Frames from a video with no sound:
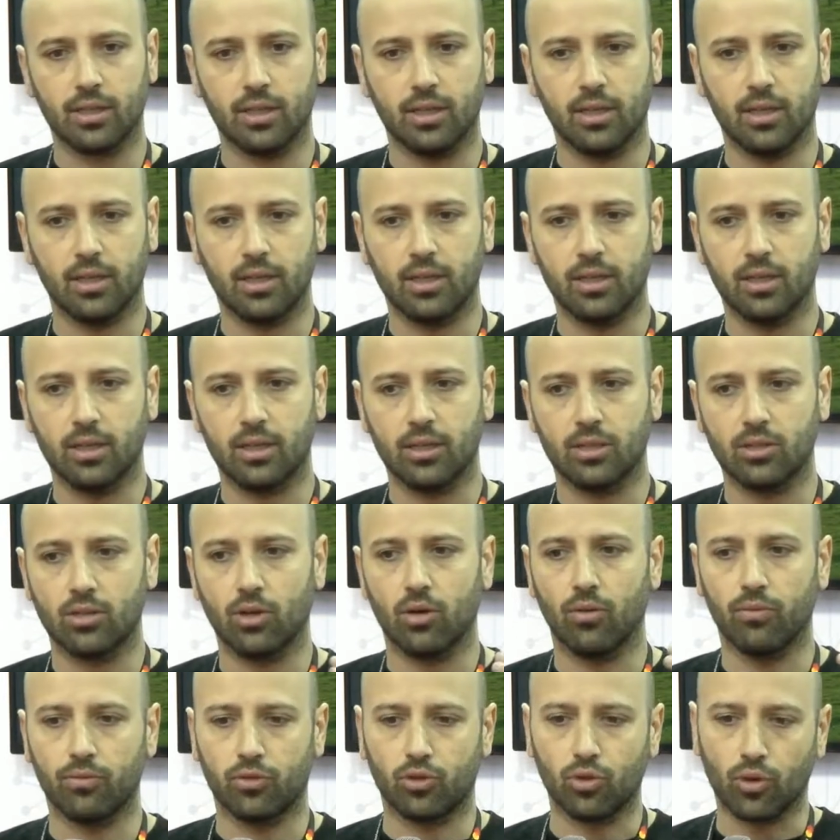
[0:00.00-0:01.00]

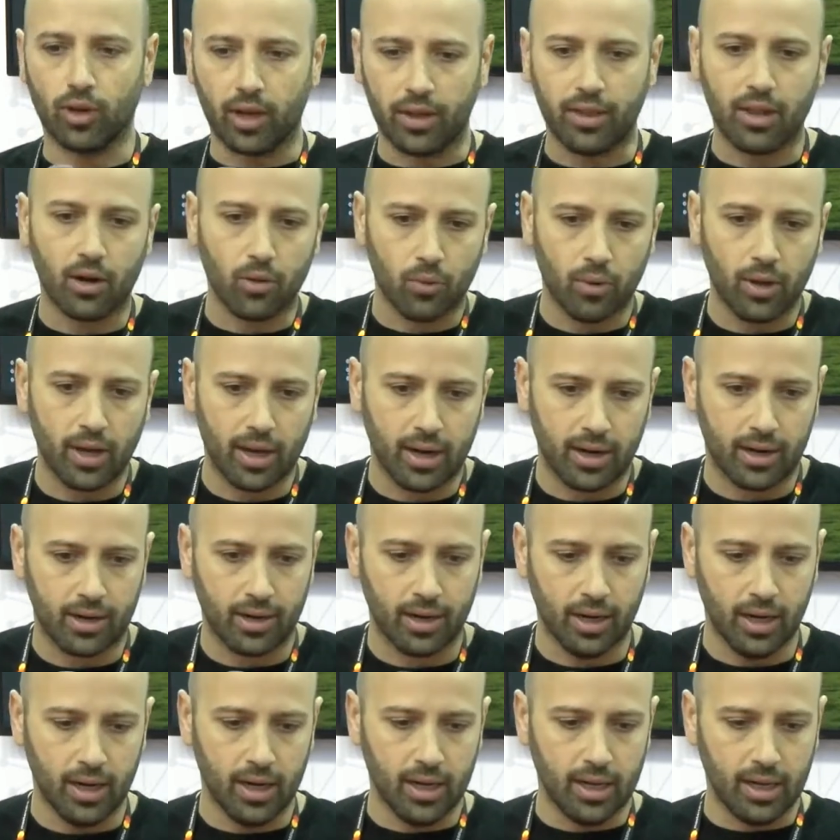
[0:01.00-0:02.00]
So together we
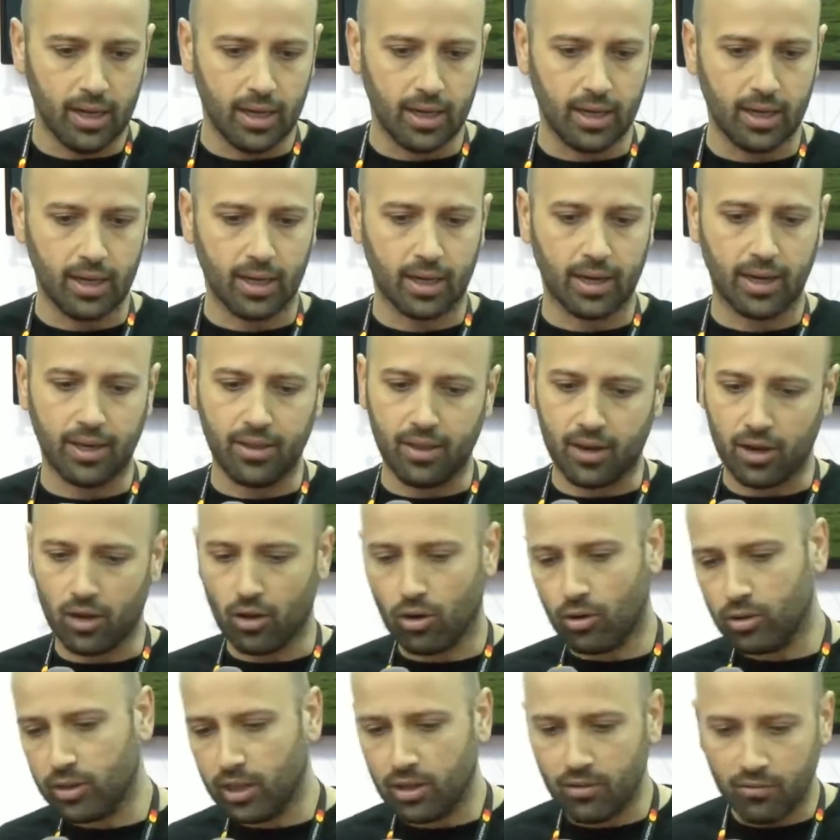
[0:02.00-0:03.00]
are gathering
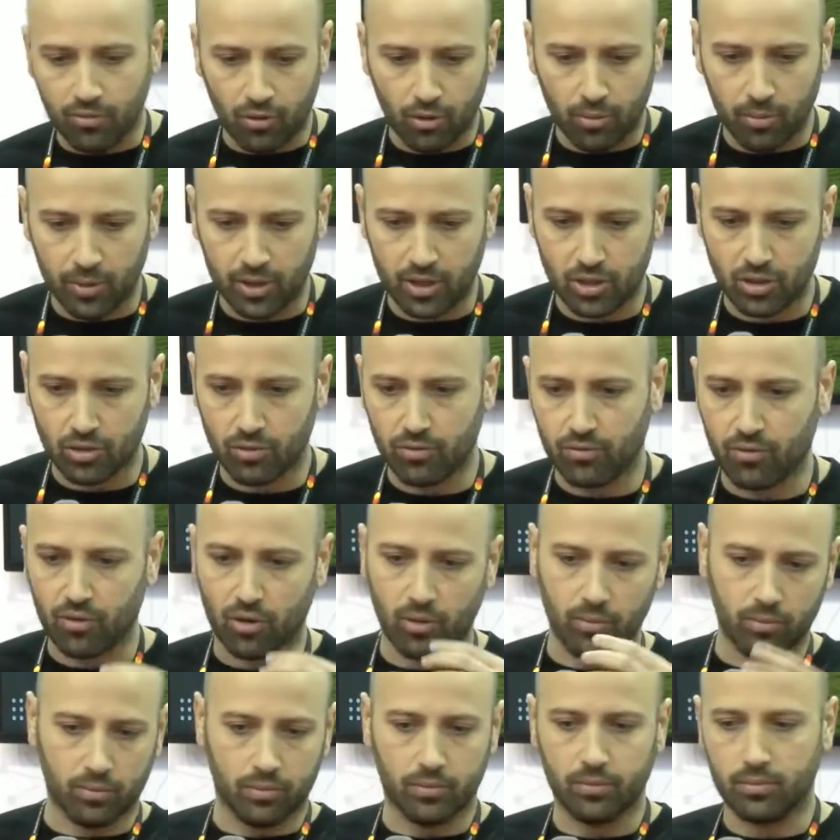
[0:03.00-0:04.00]
all the information
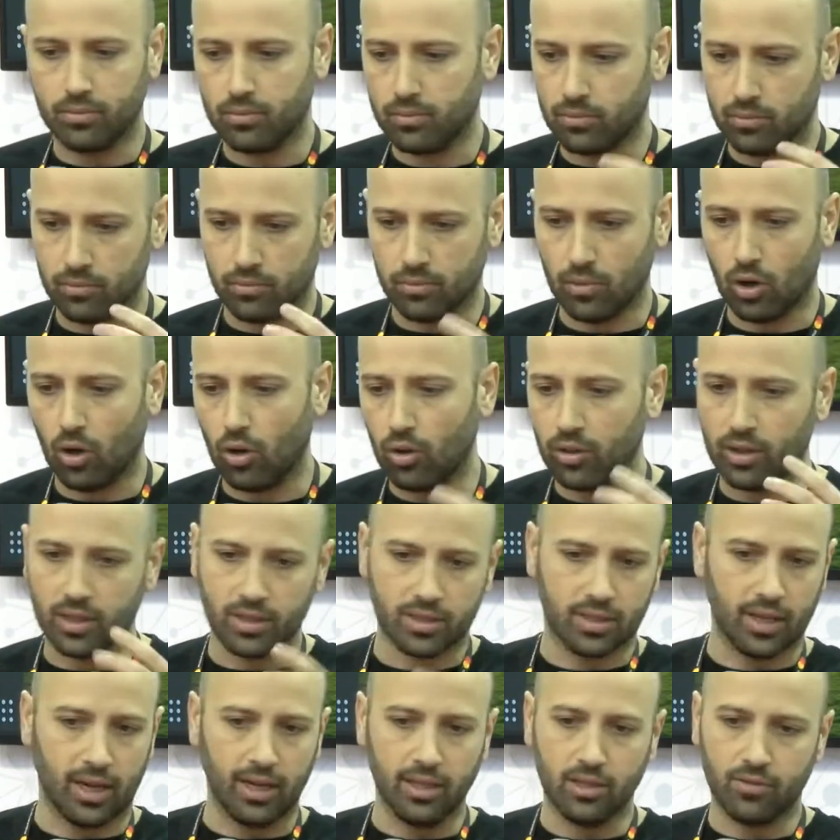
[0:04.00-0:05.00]
from all the
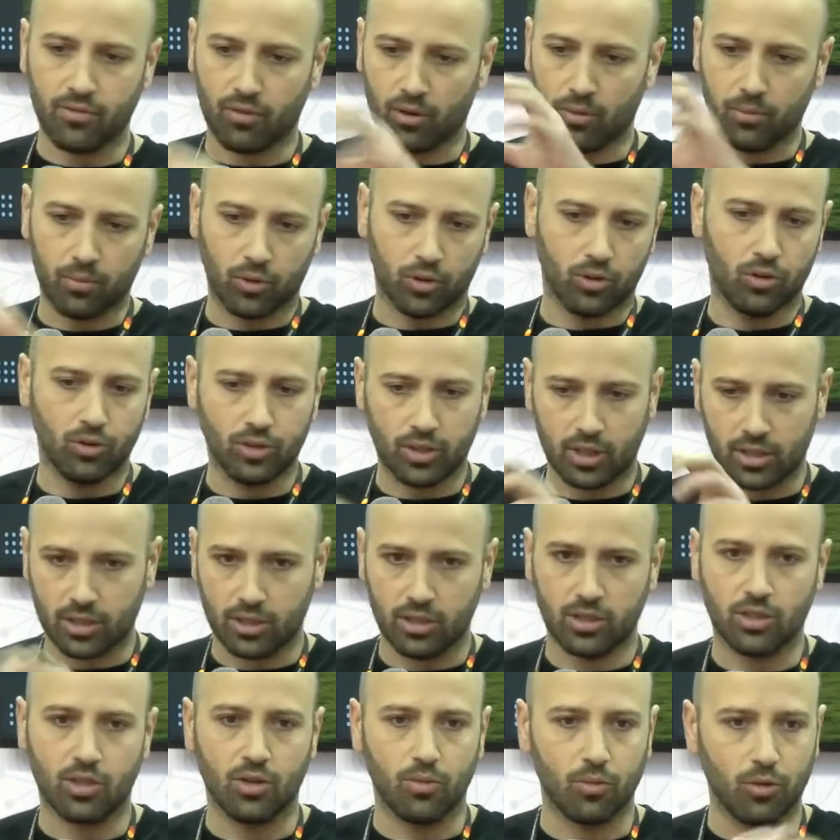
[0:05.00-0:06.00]
sides, from producers,
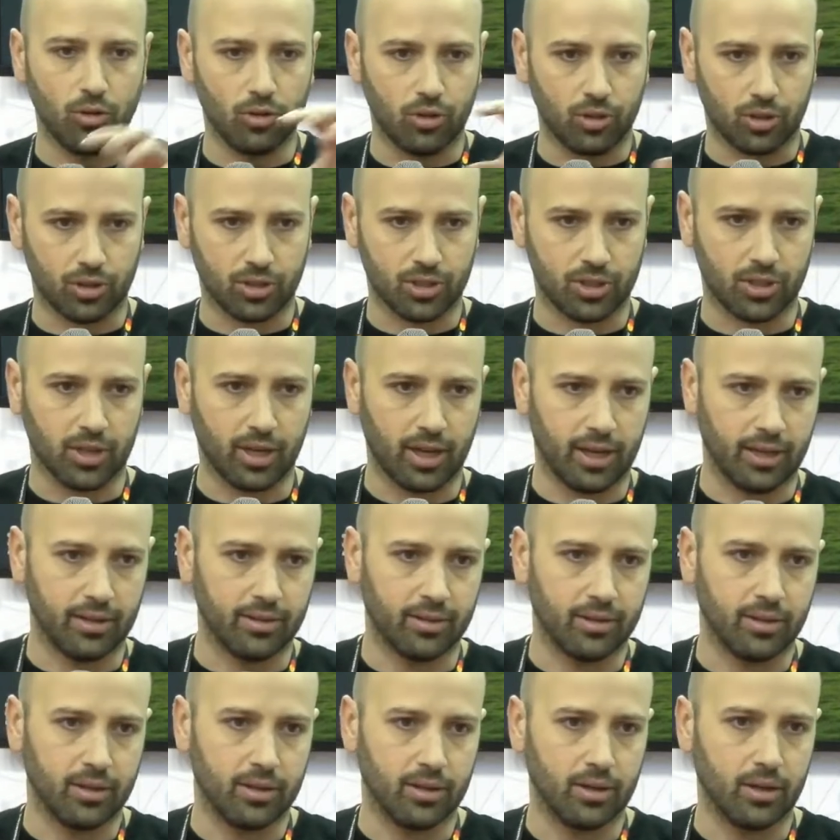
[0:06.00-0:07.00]
distributors,
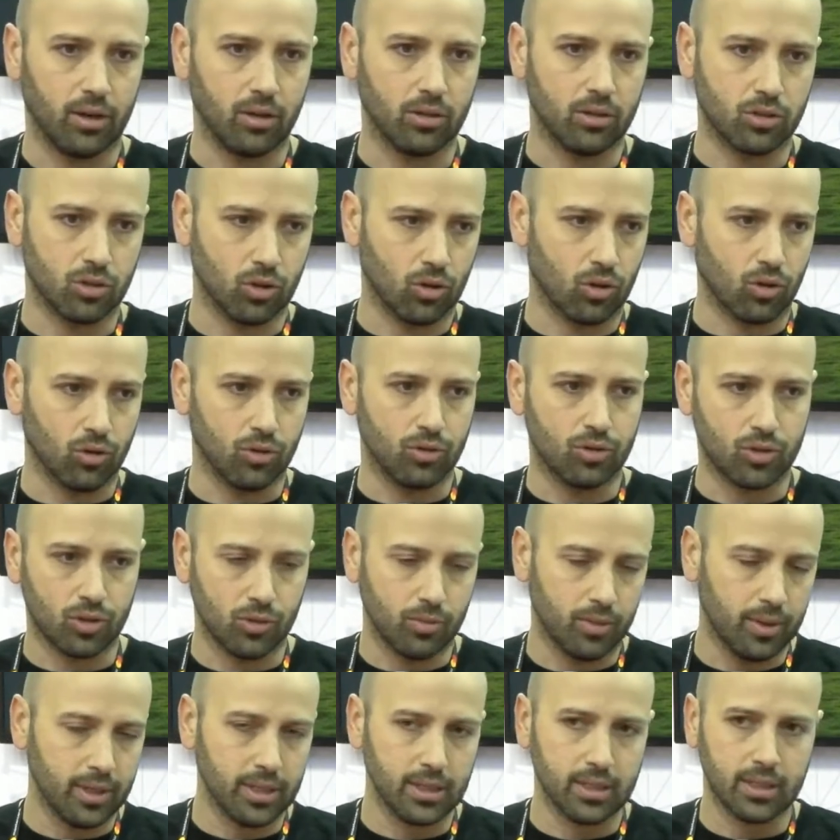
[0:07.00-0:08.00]
and also
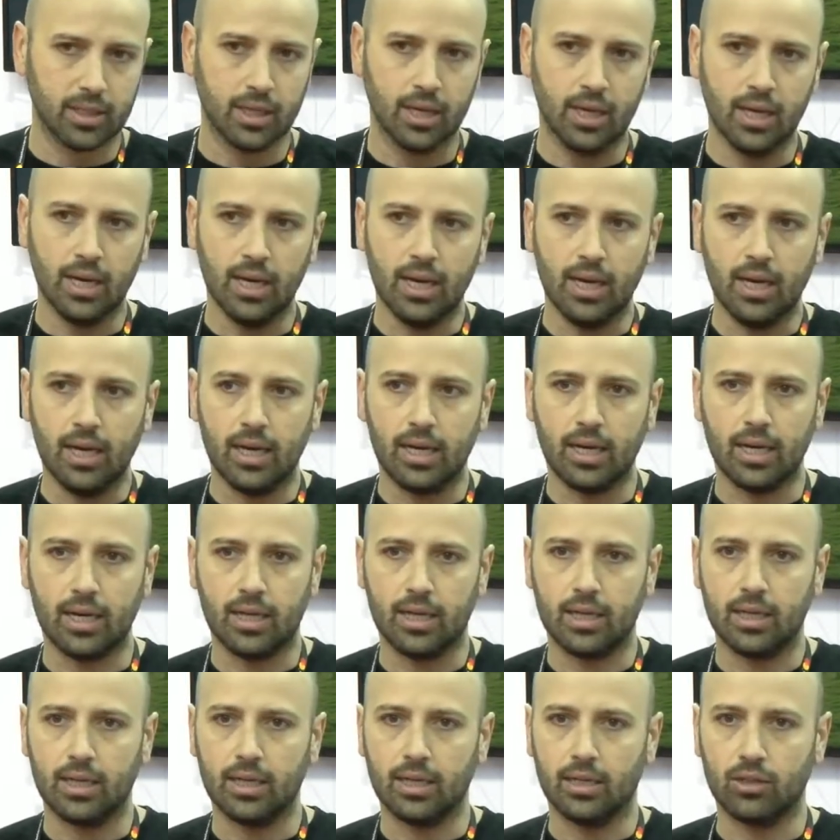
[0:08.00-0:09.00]
consumers,
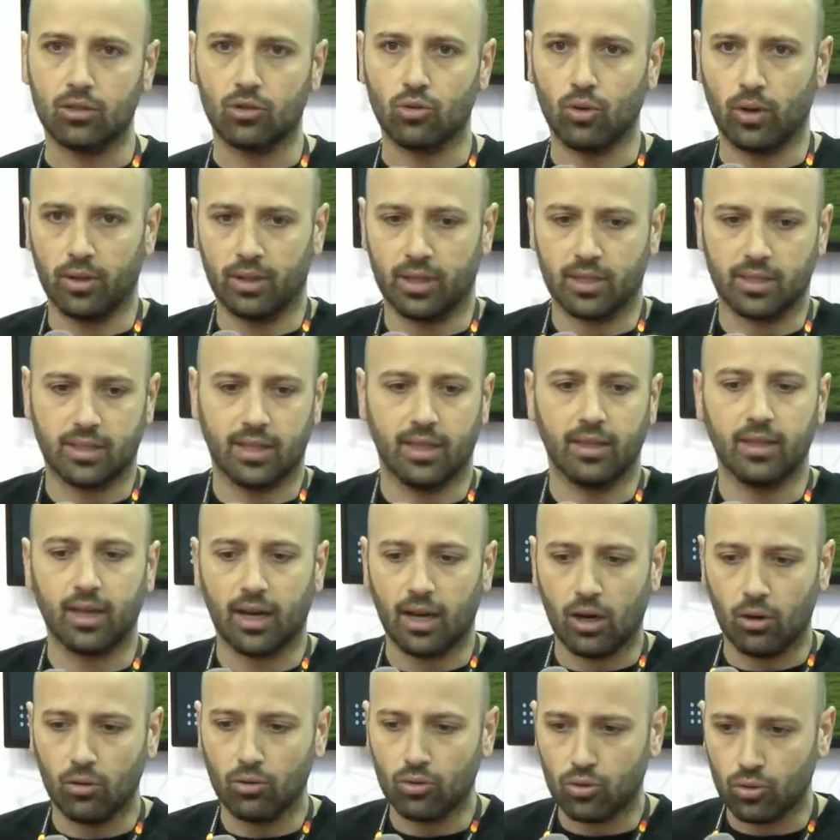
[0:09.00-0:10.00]
to understand
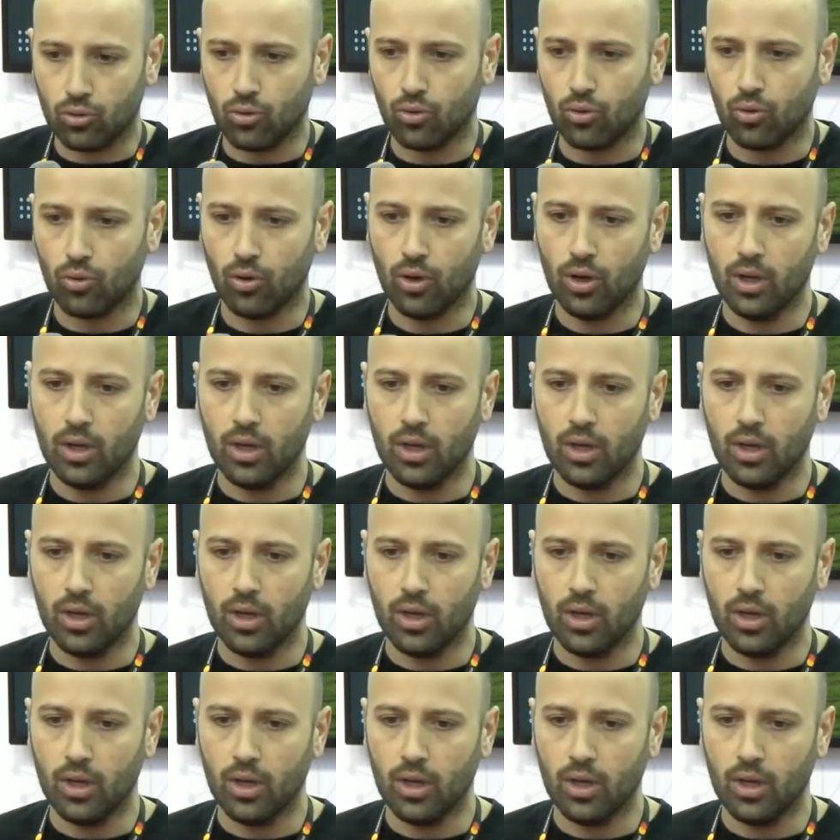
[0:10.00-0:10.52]
how to